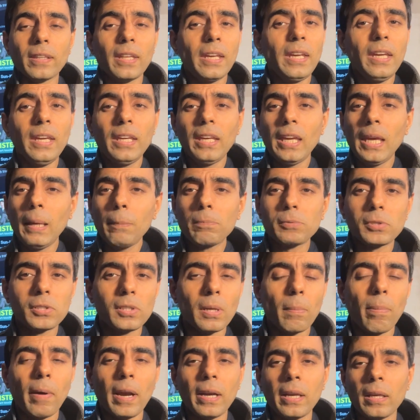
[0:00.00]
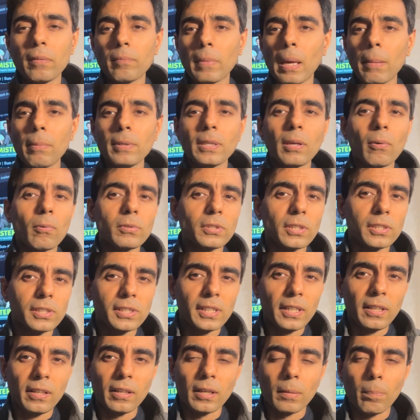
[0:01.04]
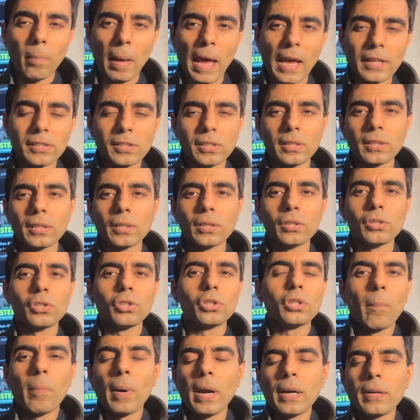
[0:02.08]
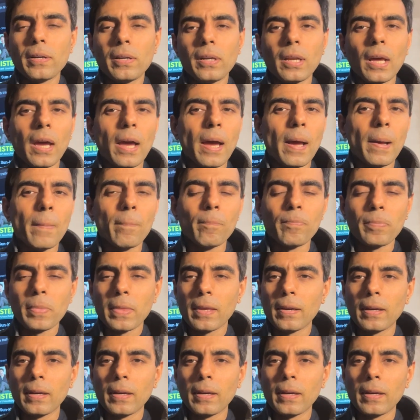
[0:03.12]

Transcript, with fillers: He keeps debating maybe there was a secret passage, but um,